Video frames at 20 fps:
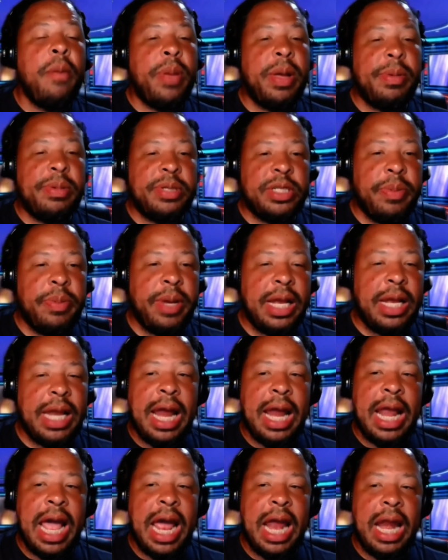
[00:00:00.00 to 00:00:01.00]
People should be
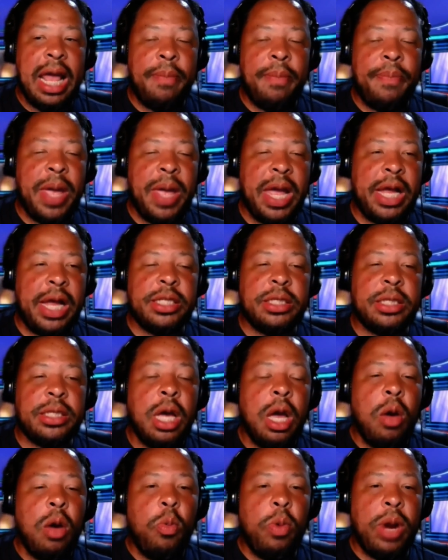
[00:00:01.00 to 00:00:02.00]
allowed to have their opinions
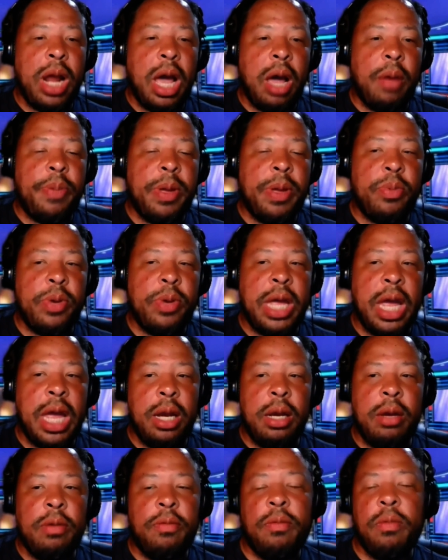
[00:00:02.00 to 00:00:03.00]
without people
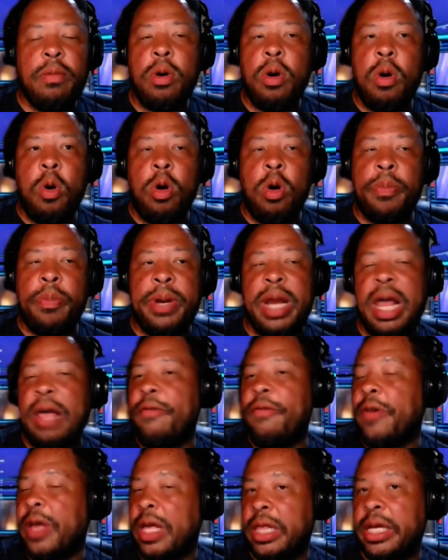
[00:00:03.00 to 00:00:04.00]
getting all up in their
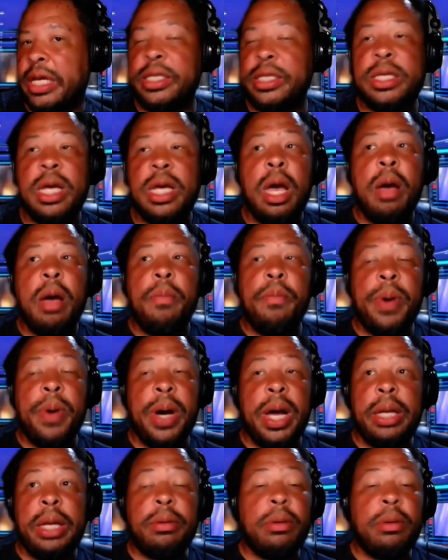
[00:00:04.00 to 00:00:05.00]
feelings.
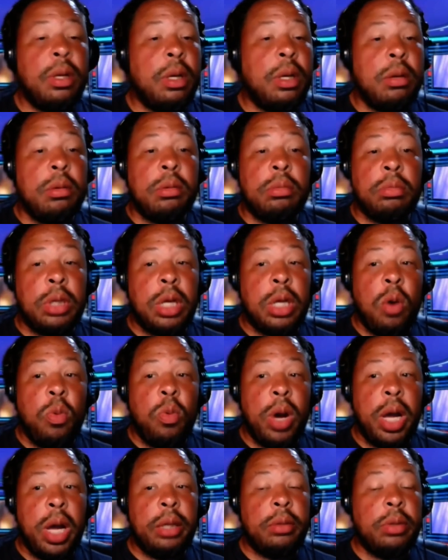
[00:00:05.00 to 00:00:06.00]
But you know
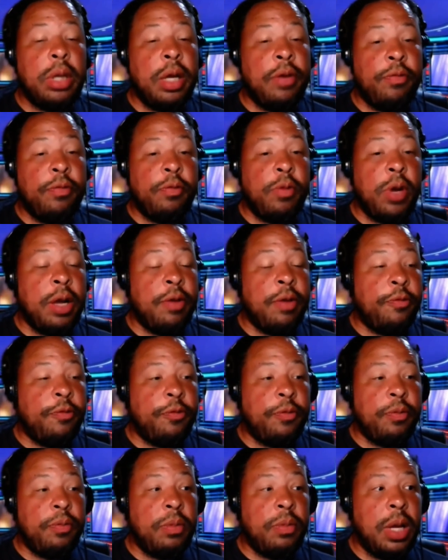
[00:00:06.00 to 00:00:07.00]
what? If if
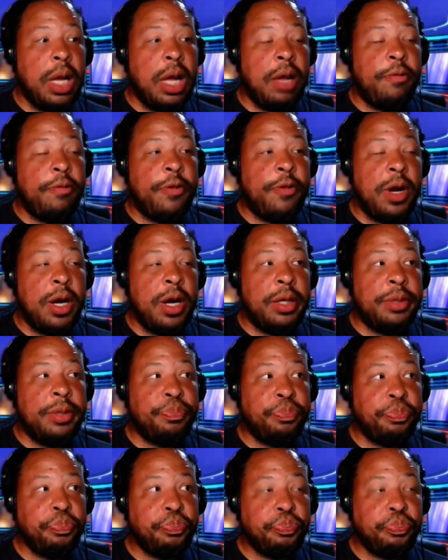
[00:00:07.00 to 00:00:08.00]
if
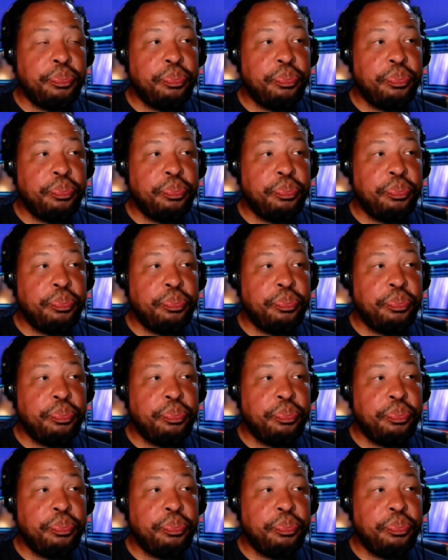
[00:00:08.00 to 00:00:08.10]
um